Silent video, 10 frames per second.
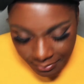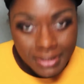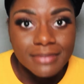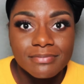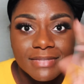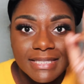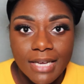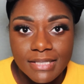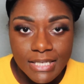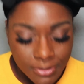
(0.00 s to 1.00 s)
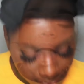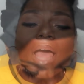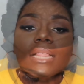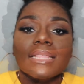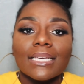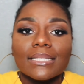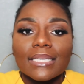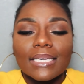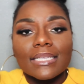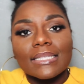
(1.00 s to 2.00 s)
But y'all stay tuned. This
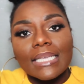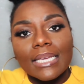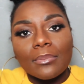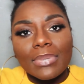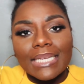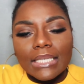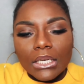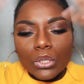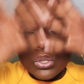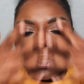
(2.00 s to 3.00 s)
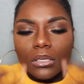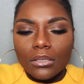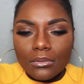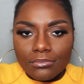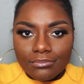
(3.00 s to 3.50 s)
is the completed look.